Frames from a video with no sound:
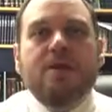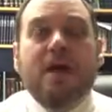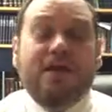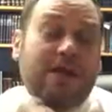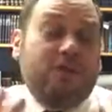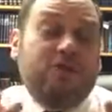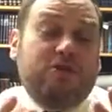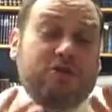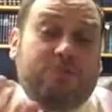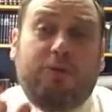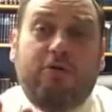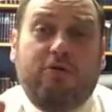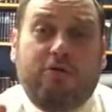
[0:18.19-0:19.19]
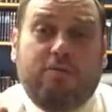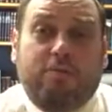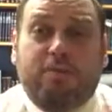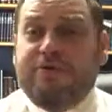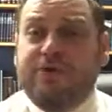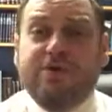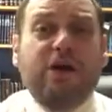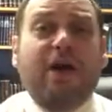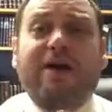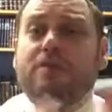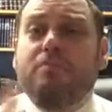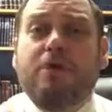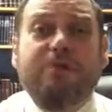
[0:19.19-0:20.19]
and not only just Purim, but the
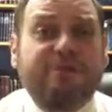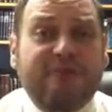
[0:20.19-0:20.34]
entire month